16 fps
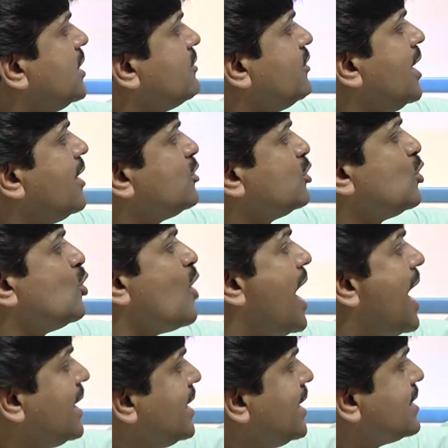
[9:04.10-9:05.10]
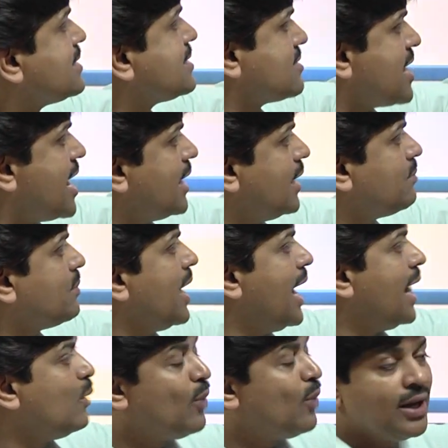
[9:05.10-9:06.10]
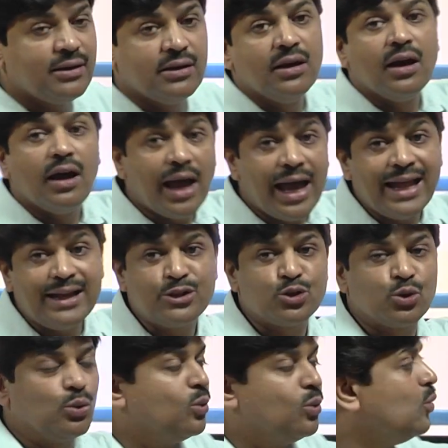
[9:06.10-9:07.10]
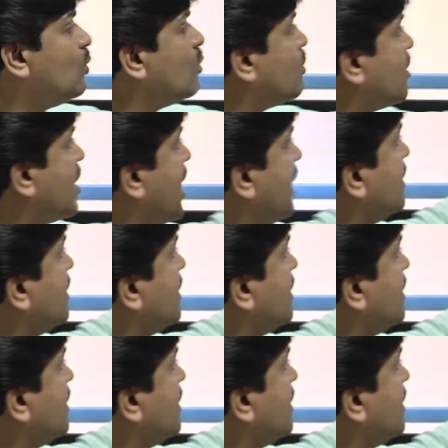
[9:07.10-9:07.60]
we have to give IS type L1, L2, right?